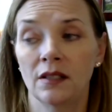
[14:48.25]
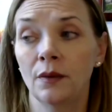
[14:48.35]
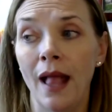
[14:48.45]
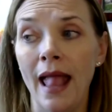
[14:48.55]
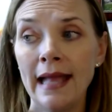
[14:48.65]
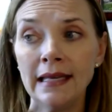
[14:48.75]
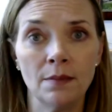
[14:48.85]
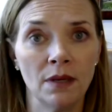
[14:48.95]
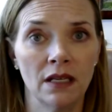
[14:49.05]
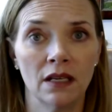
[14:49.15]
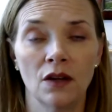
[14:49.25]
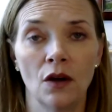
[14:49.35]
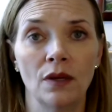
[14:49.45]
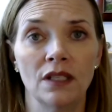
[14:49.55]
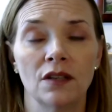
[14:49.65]
So anybody could
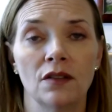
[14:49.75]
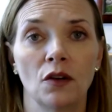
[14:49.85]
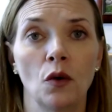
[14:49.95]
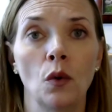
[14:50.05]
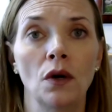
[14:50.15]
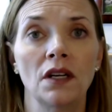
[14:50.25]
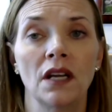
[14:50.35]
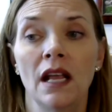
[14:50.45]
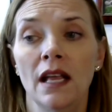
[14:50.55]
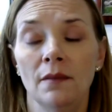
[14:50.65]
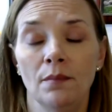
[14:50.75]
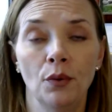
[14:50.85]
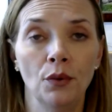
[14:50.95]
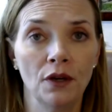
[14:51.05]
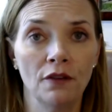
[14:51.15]
go into the court and
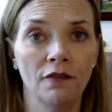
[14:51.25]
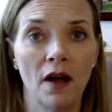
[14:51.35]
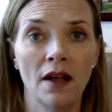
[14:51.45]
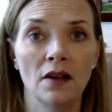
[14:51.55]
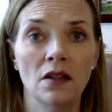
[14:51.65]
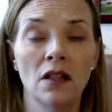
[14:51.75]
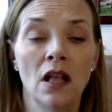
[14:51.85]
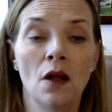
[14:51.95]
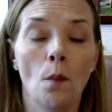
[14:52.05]
pull your file.